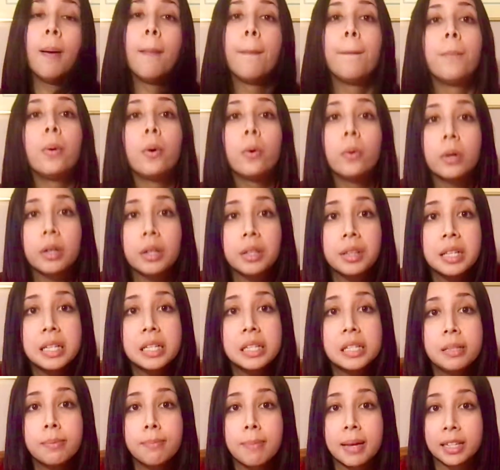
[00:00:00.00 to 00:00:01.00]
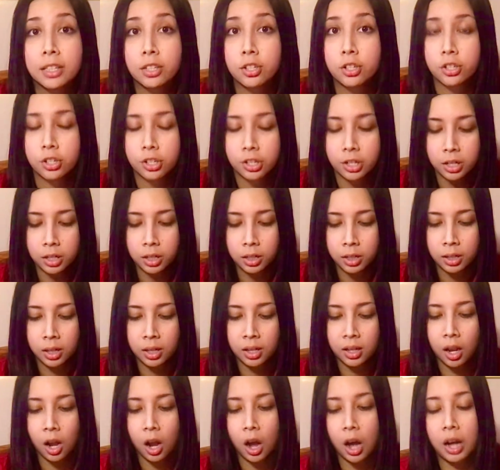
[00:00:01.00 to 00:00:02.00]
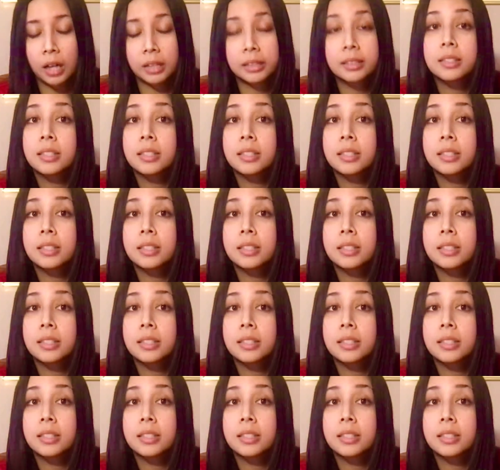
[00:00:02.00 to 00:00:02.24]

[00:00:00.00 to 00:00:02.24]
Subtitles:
pour this mixture on